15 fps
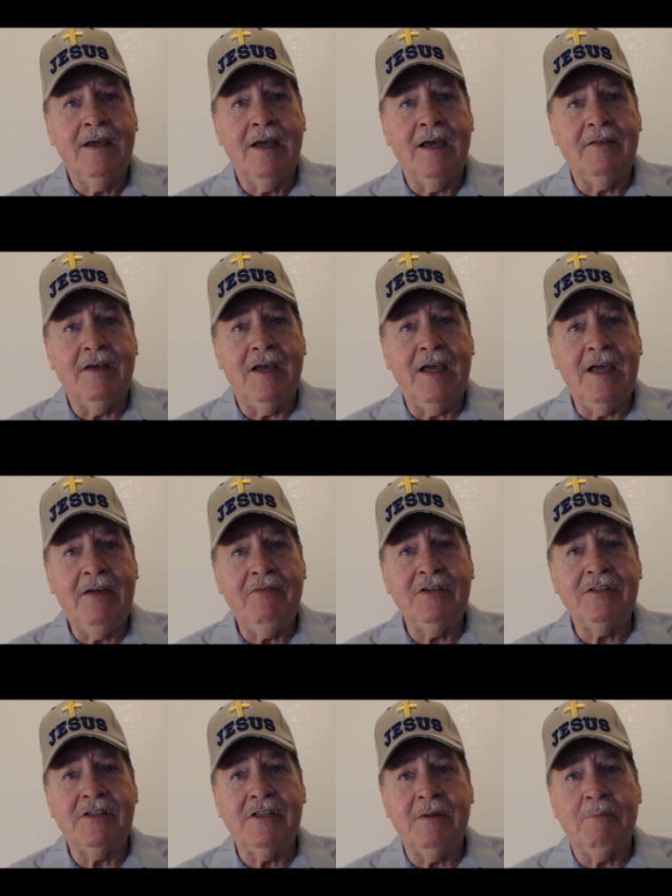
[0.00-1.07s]
And the
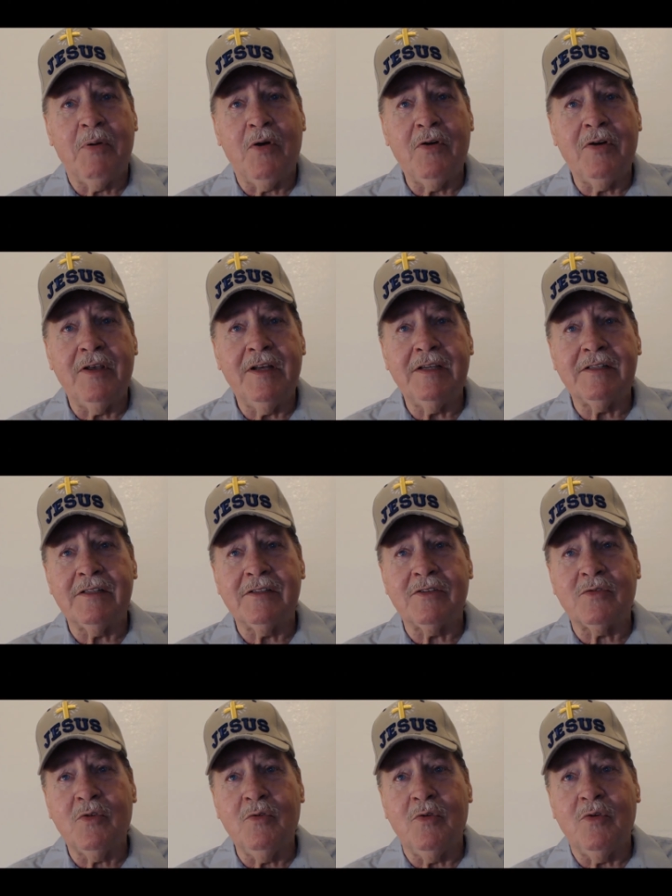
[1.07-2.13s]
heavens departed as a
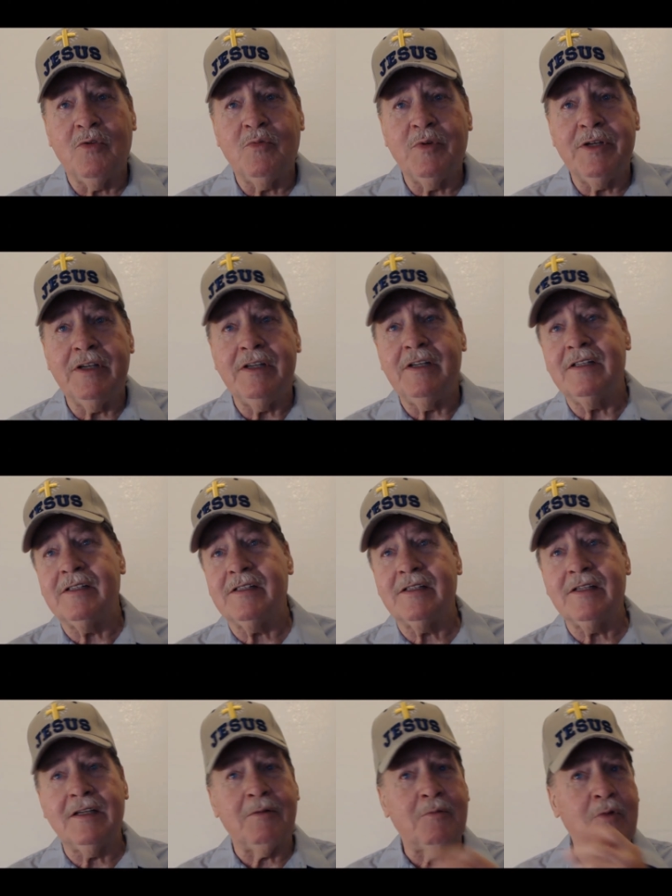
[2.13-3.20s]
scroll when it is
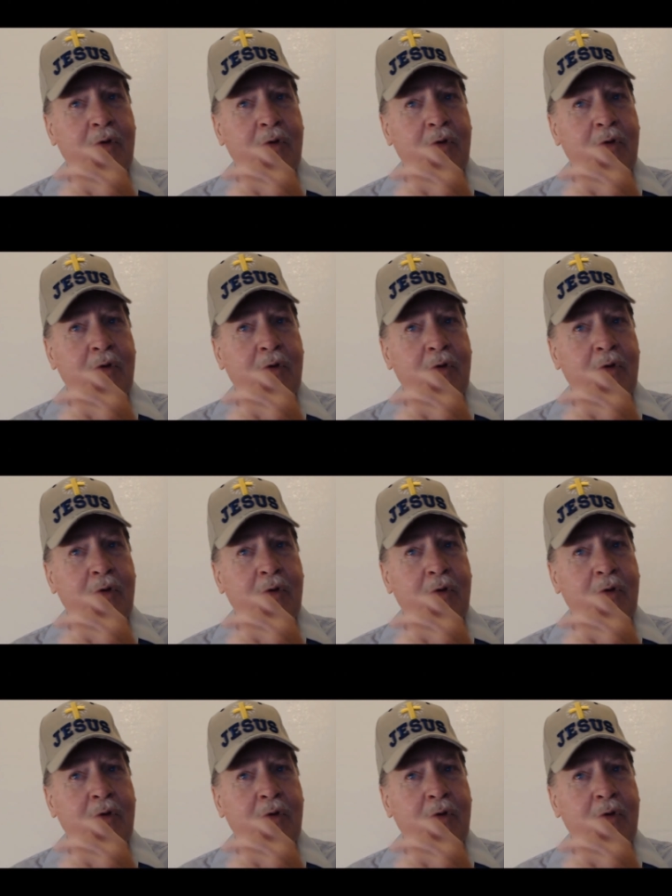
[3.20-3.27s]
uh,